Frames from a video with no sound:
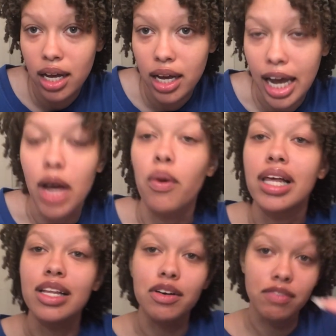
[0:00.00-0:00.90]
And I want a
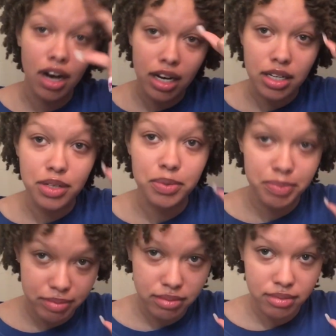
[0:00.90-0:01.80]
little volume.
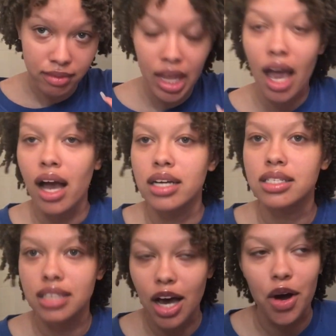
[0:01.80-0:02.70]

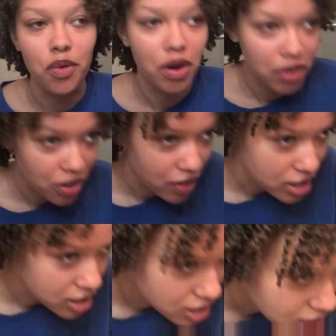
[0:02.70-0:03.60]
So what we're going
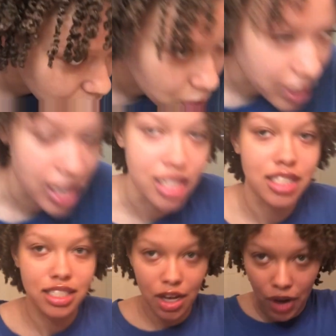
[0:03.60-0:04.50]
to do is,
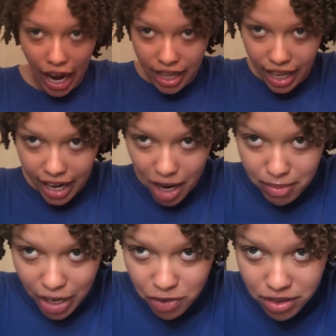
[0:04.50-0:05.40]
so I like how my
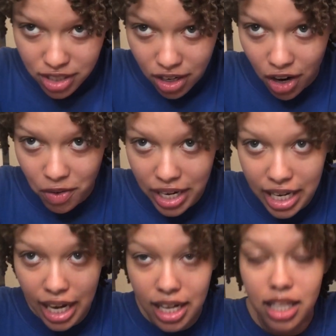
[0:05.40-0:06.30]
roots are already
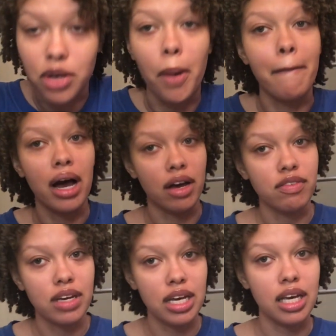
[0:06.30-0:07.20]
kind of a little
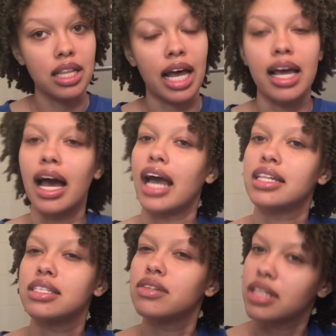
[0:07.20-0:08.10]
puffy. Like, I
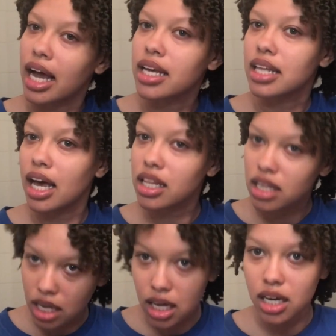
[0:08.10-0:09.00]
do like that
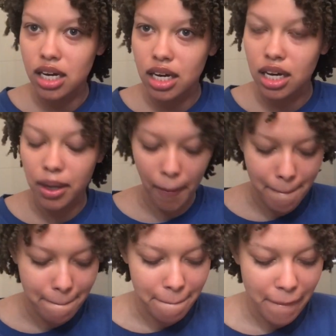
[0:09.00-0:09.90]
look.
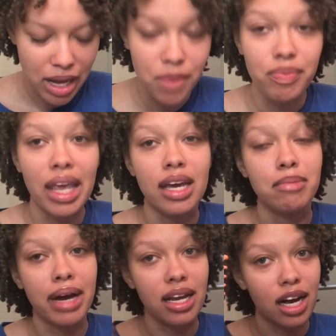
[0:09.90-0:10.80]
In my
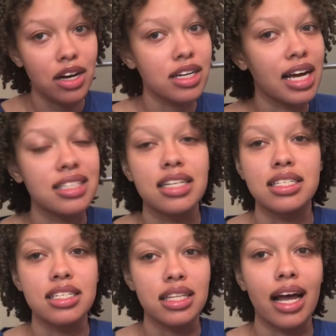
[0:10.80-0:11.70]
younger days, I
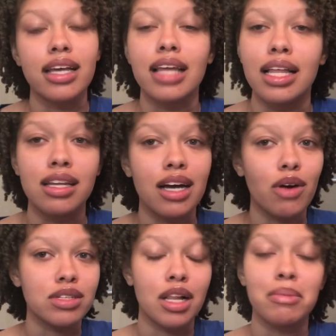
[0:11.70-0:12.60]
didn't like that look. I was
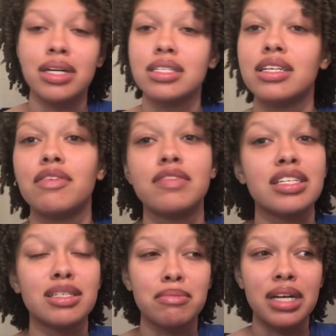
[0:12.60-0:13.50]
all about the
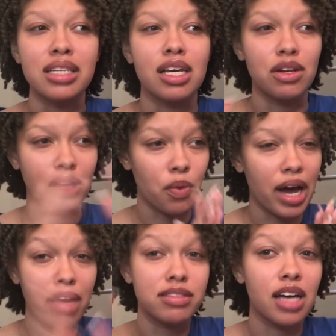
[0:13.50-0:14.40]
definition, but I say, you know what, I
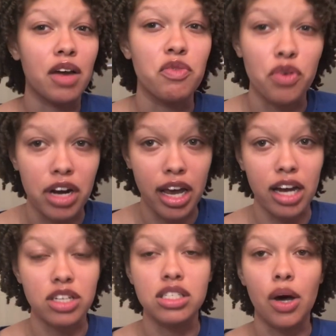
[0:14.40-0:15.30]
have type 4 hair,
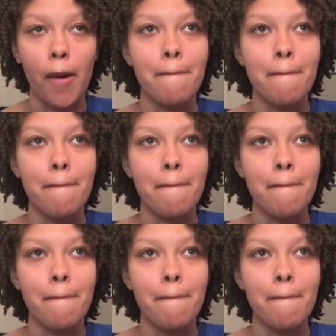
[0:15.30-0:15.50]
so